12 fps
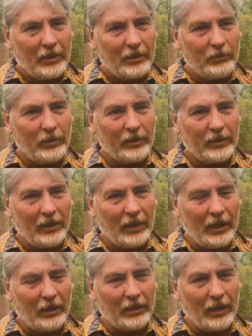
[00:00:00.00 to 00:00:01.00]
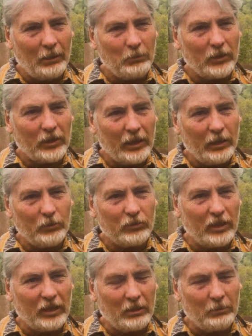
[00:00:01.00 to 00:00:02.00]
with I'm going to go
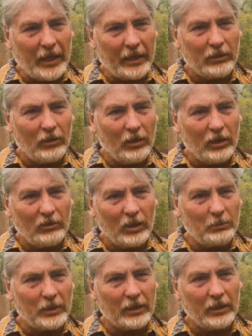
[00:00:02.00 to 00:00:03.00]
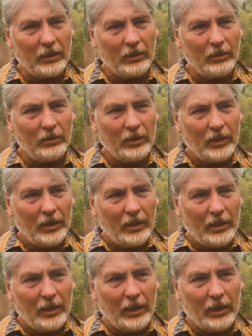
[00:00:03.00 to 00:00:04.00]
sit in the backyard, or I'm going to go
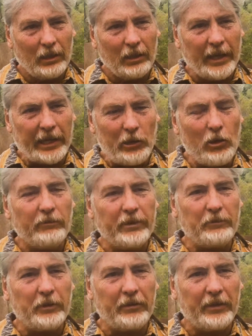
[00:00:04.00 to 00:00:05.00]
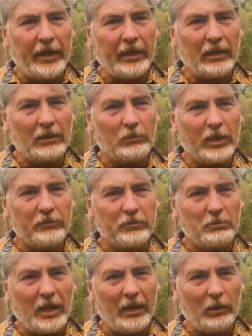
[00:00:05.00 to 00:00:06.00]
let go of everything and wait for
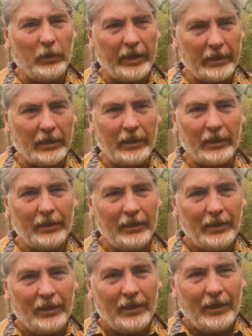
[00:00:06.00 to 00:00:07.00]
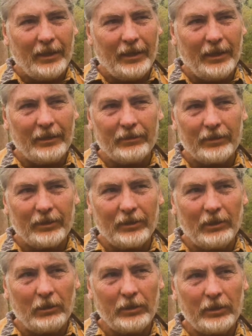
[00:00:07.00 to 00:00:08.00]
my awakening. This
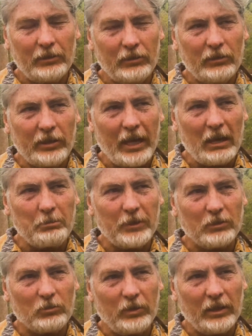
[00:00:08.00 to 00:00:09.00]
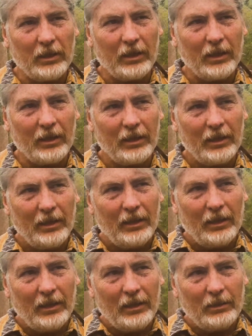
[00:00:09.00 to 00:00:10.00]
happens when
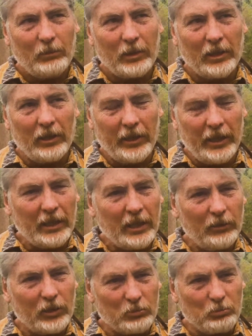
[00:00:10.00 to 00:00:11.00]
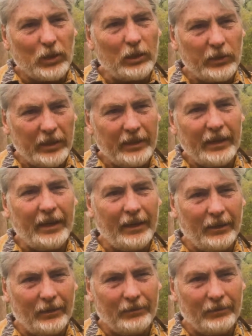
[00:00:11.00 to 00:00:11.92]
our ego is broken down,